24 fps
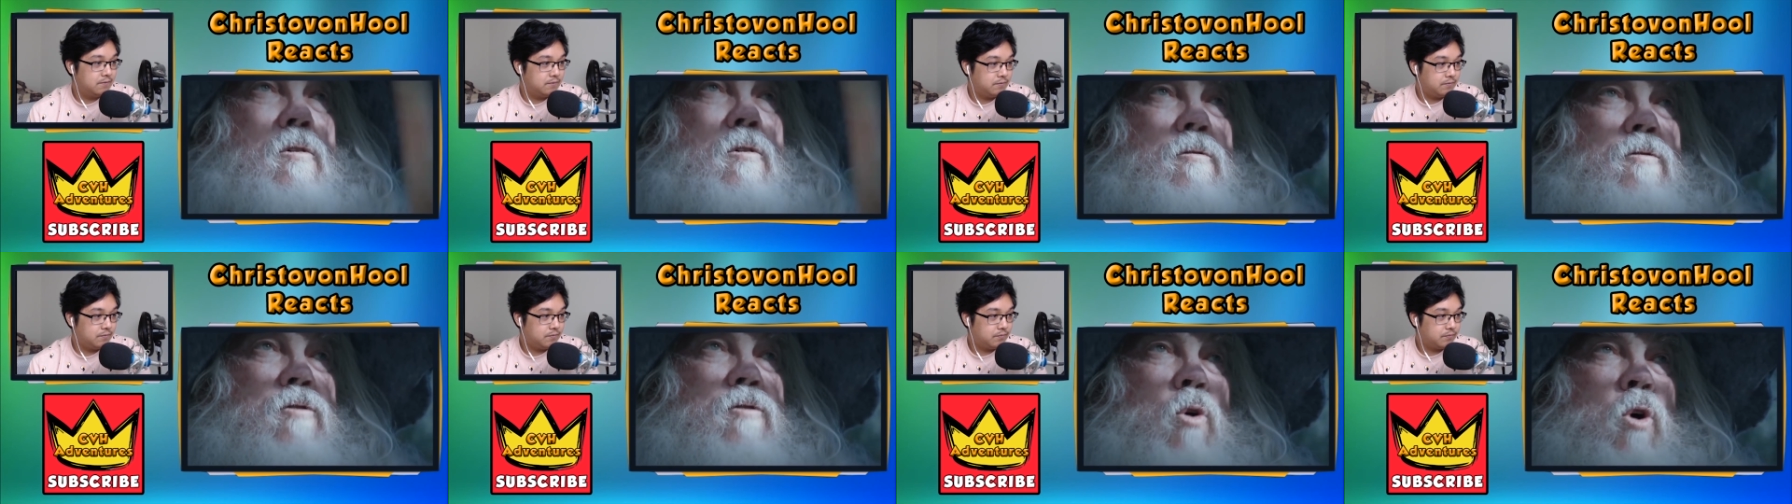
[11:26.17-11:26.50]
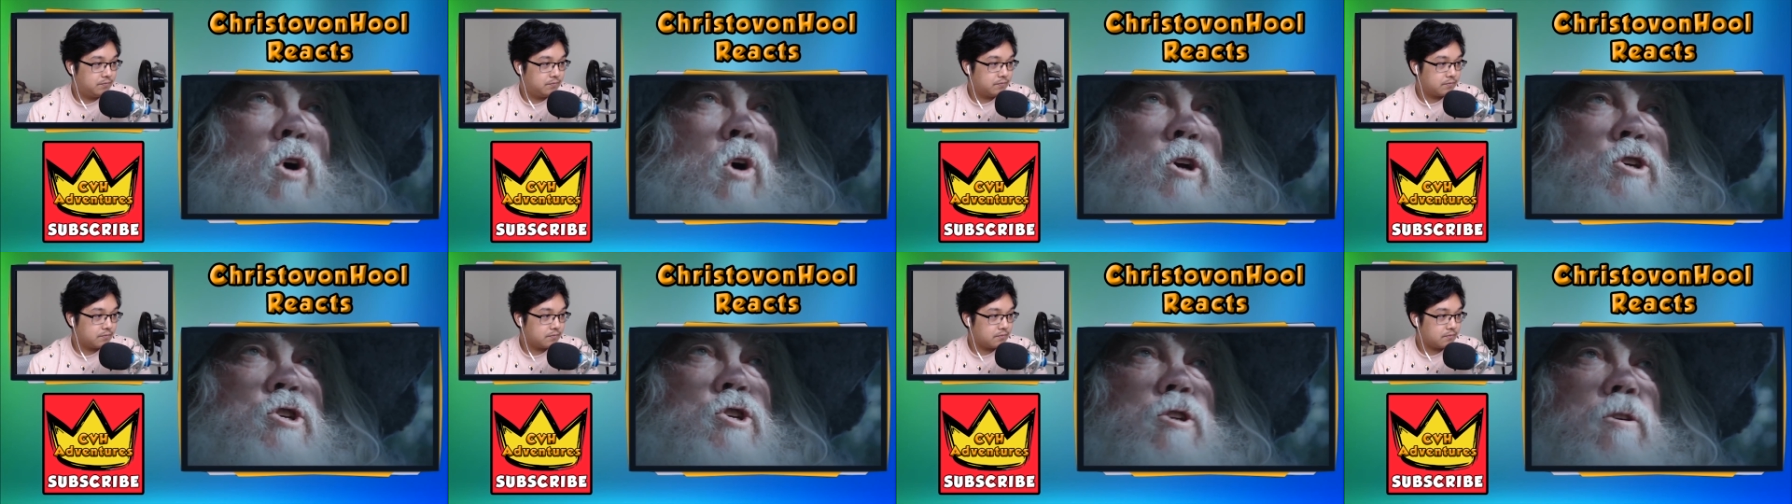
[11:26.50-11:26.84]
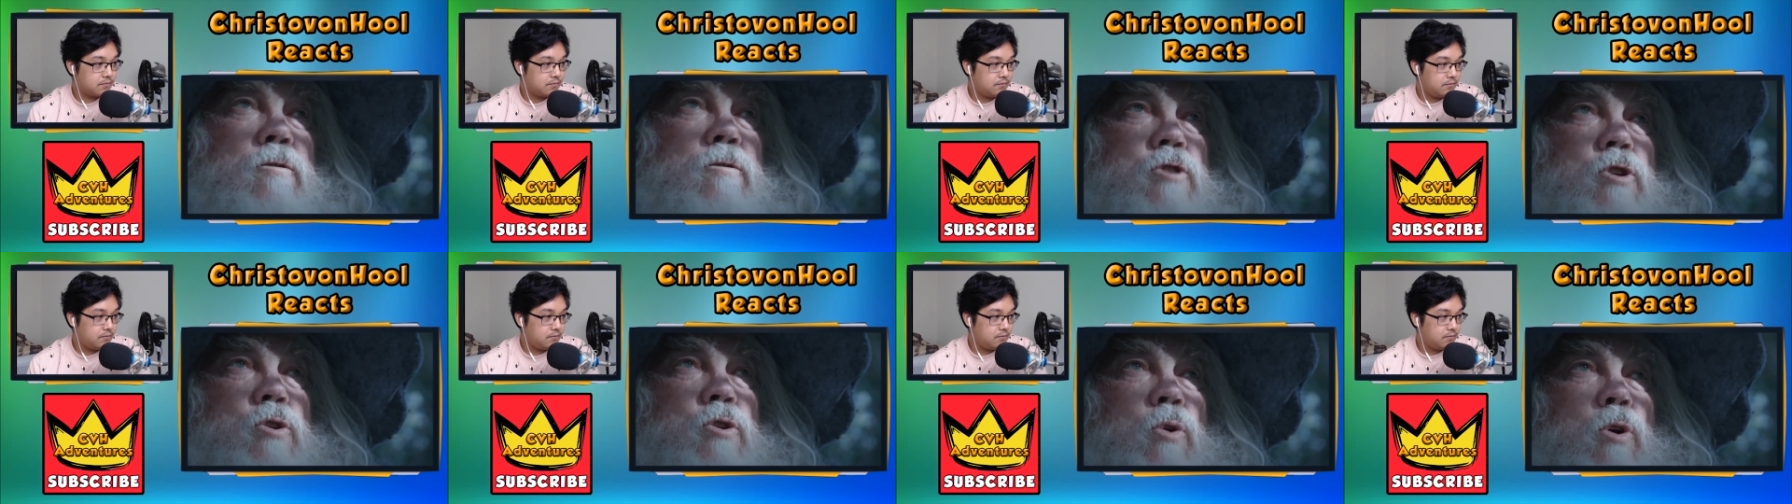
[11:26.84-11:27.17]
Force
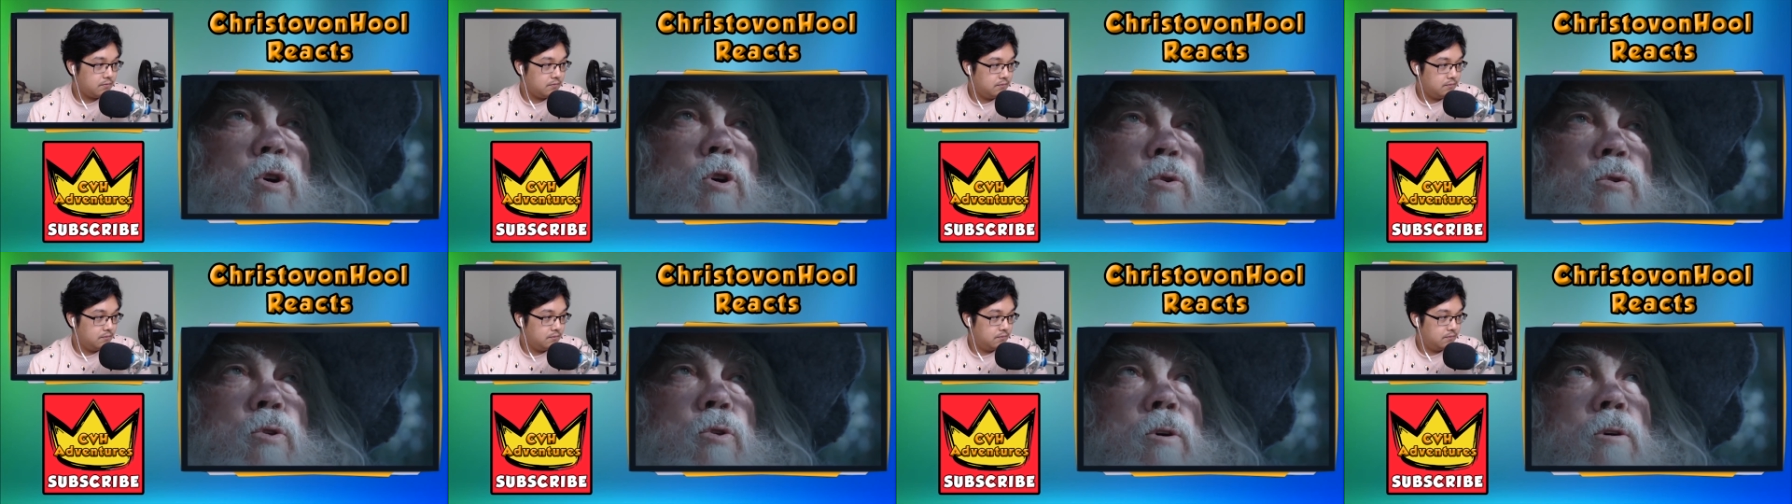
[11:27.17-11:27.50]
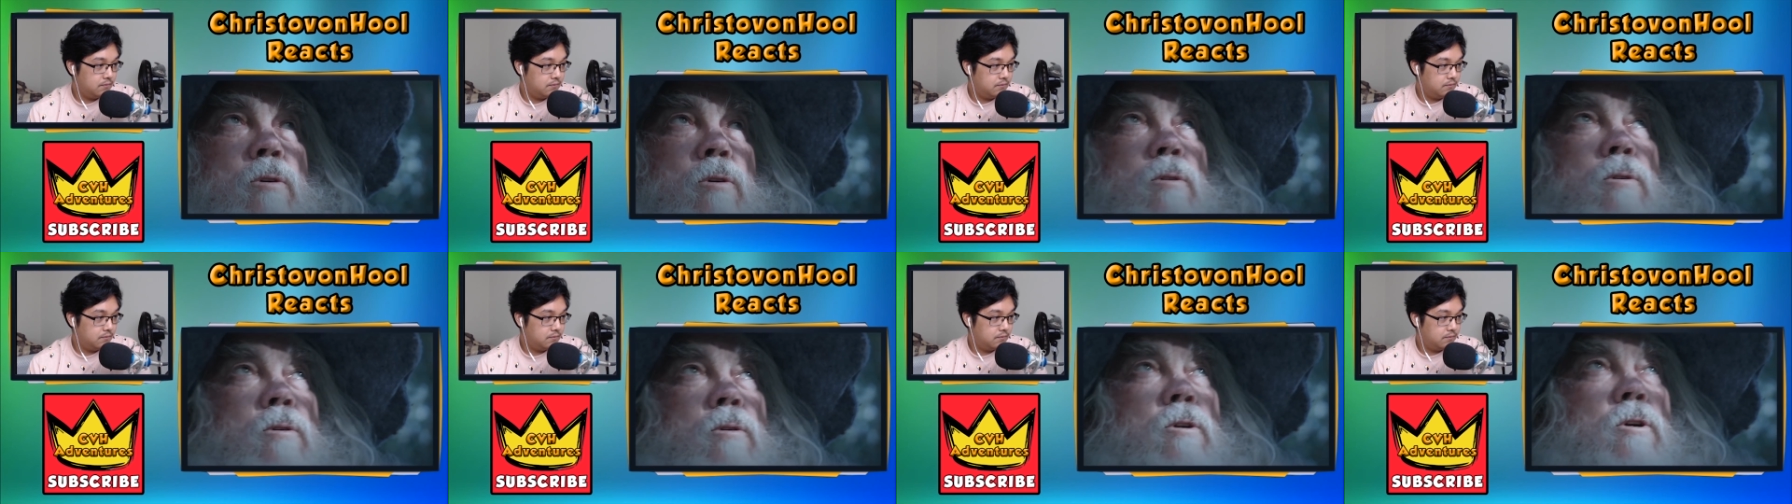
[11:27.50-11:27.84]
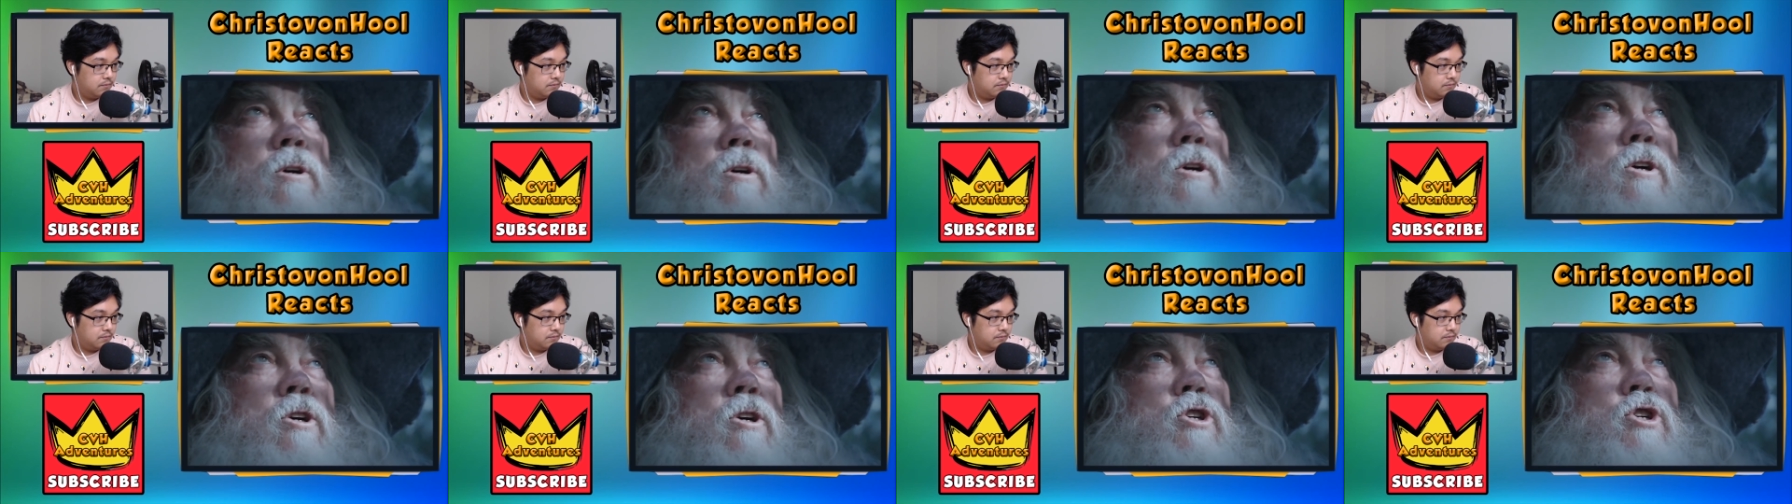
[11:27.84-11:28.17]
of truth.
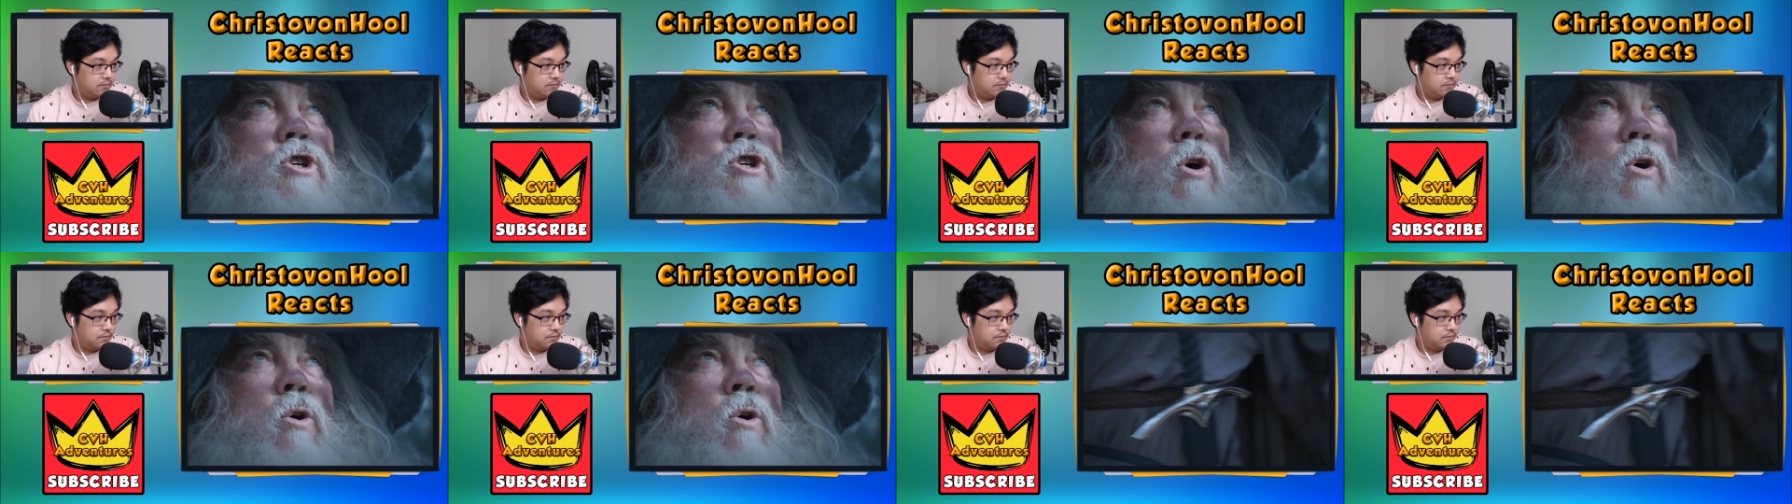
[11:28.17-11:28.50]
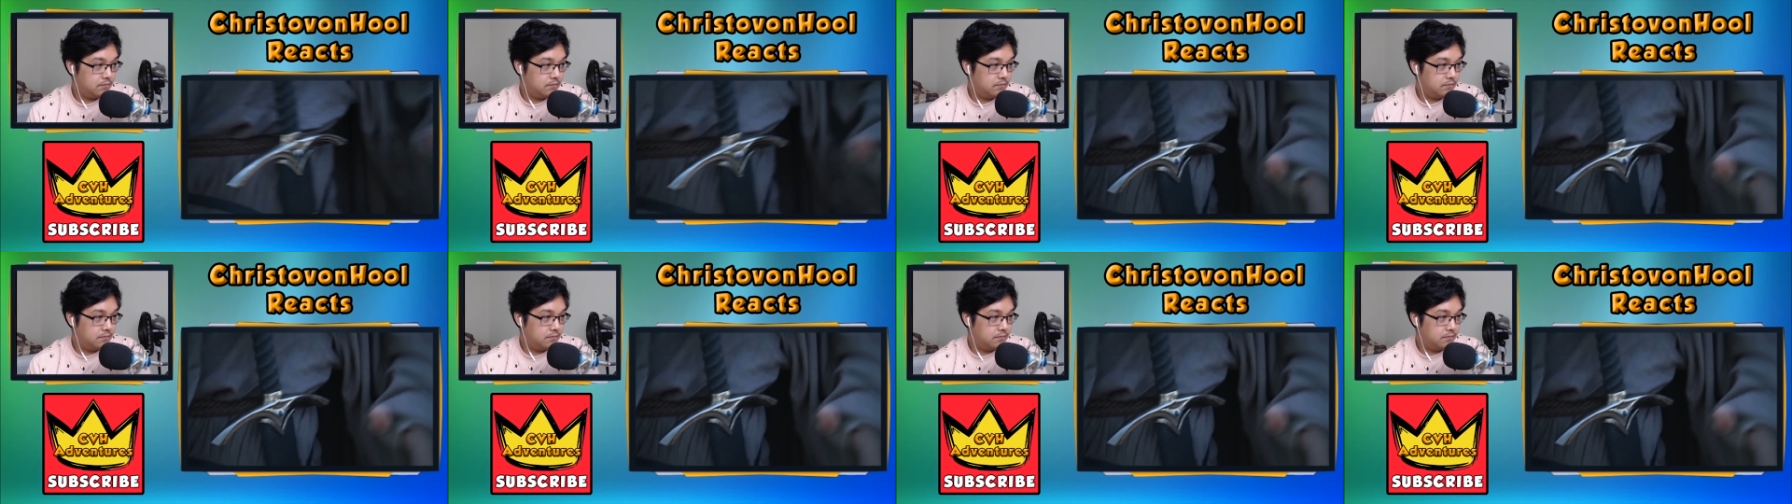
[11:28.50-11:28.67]
Show